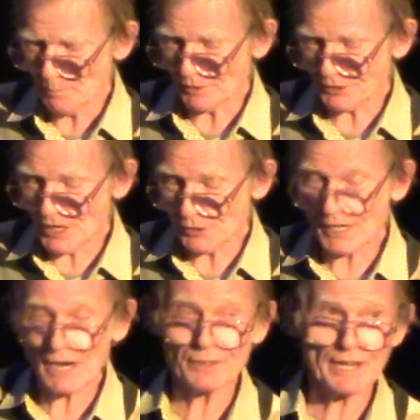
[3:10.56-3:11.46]
but they'd
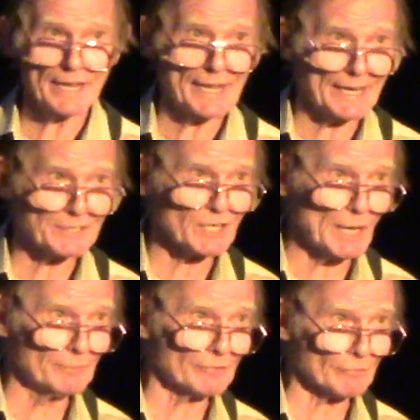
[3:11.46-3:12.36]
get their
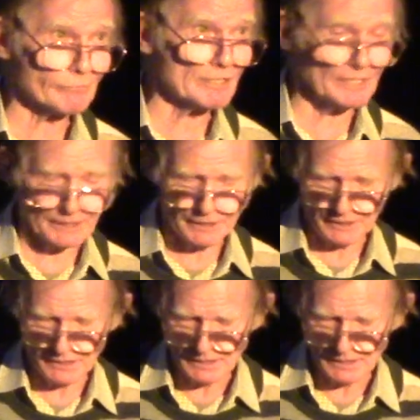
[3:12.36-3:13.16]
airtime for free.